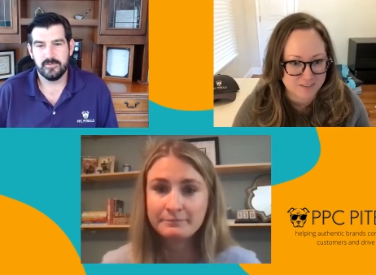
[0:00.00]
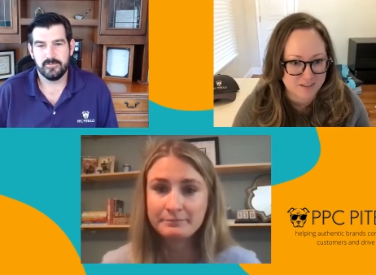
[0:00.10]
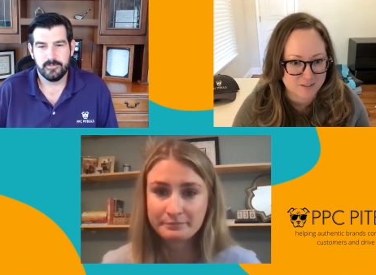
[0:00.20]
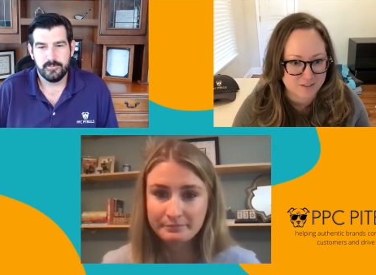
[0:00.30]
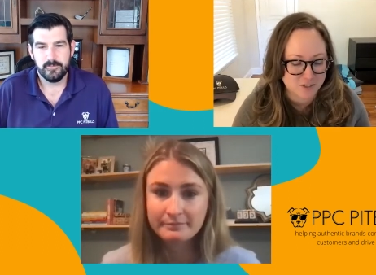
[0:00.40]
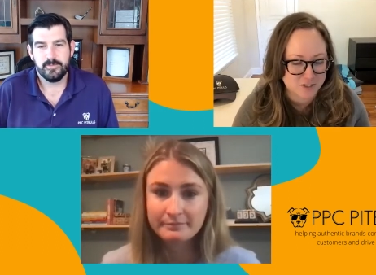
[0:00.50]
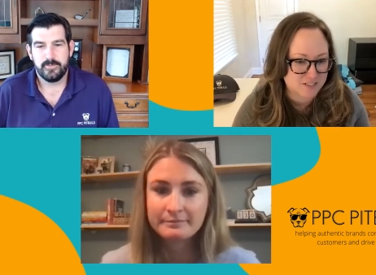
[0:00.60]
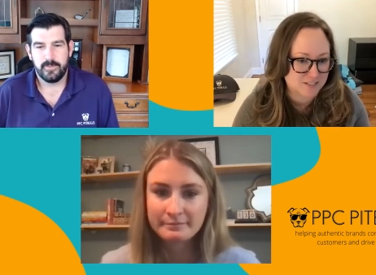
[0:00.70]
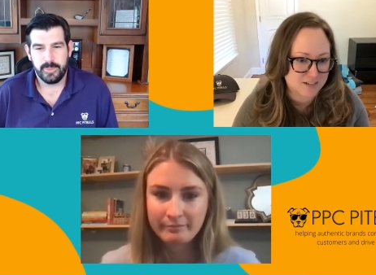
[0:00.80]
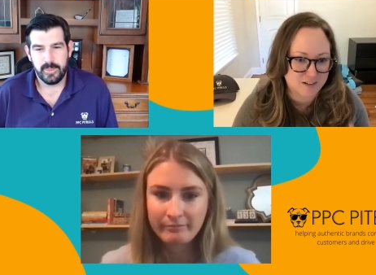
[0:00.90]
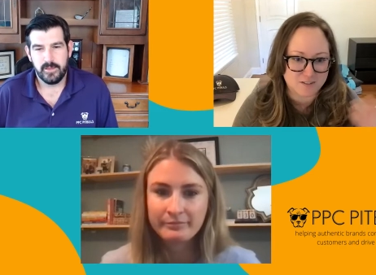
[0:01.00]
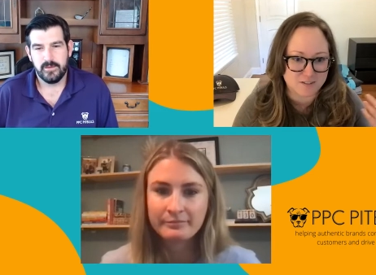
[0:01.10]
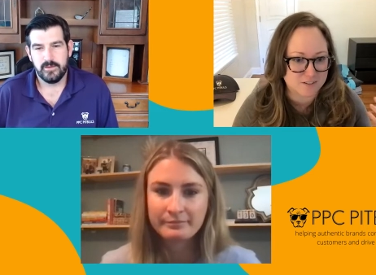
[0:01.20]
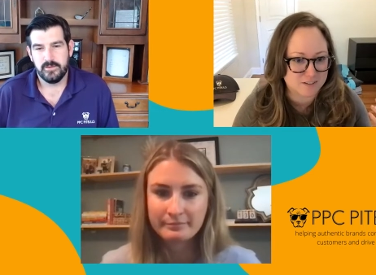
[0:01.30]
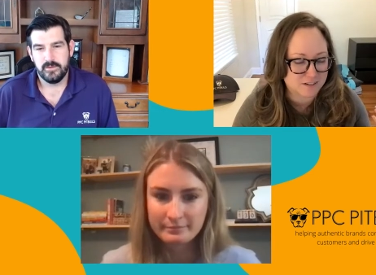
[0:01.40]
Speaker 1: than just a standard